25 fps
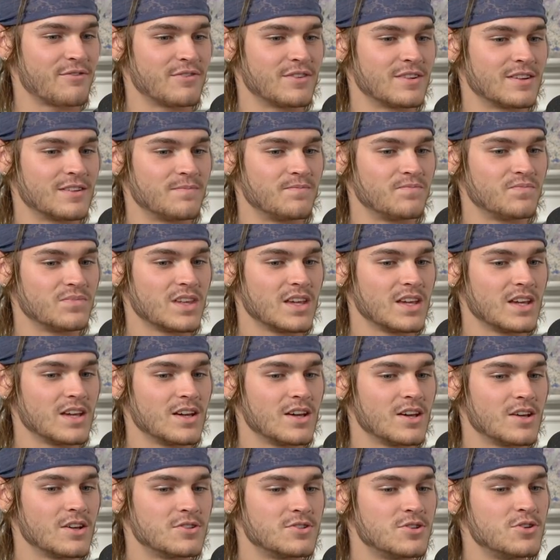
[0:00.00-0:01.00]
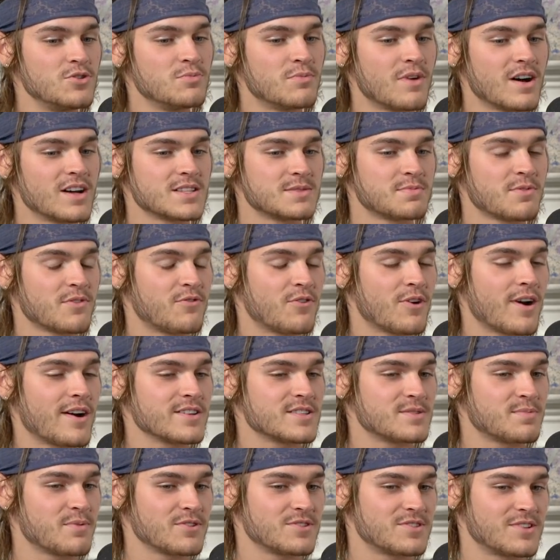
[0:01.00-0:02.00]
And 2 months before I was
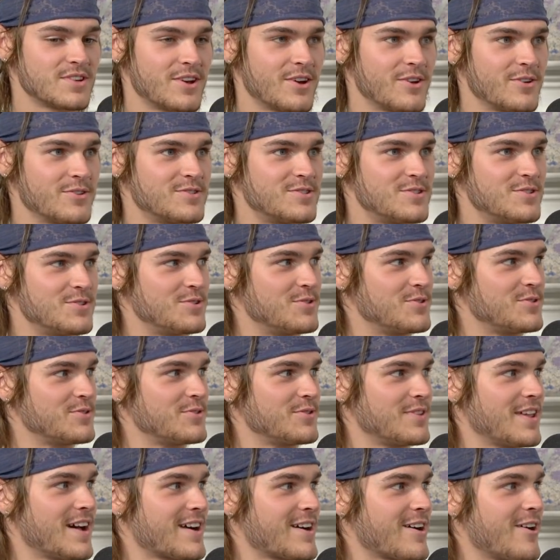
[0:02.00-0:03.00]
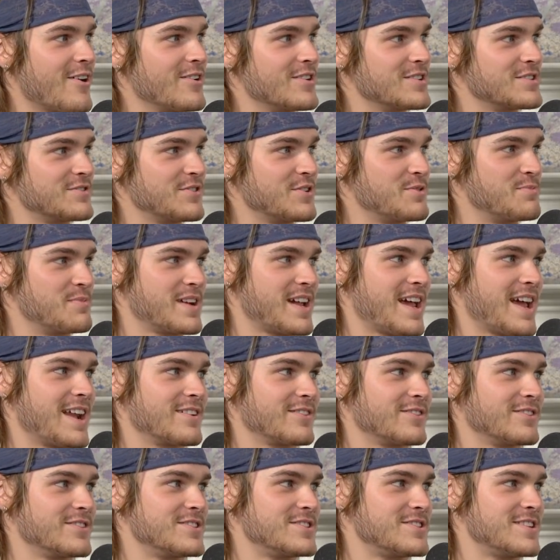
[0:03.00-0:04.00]
supposed to go to that college for
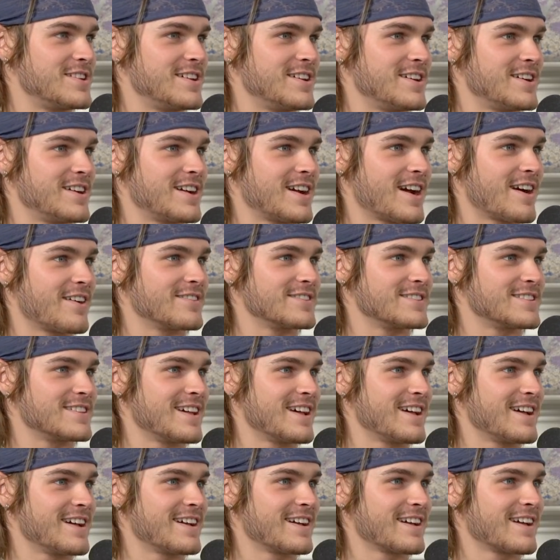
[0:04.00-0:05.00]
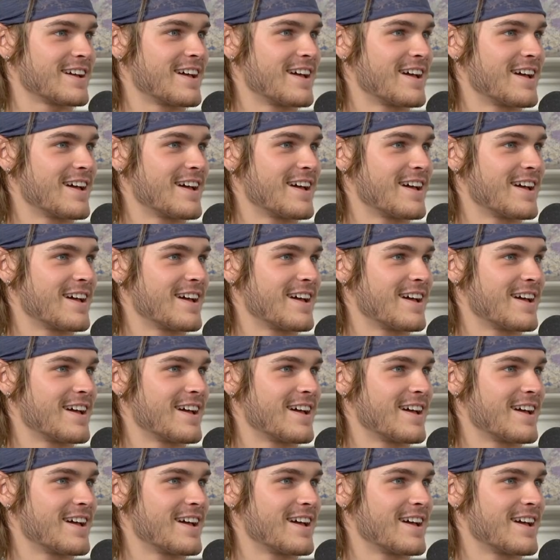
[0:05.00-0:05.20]
mechanical engineering, I was like,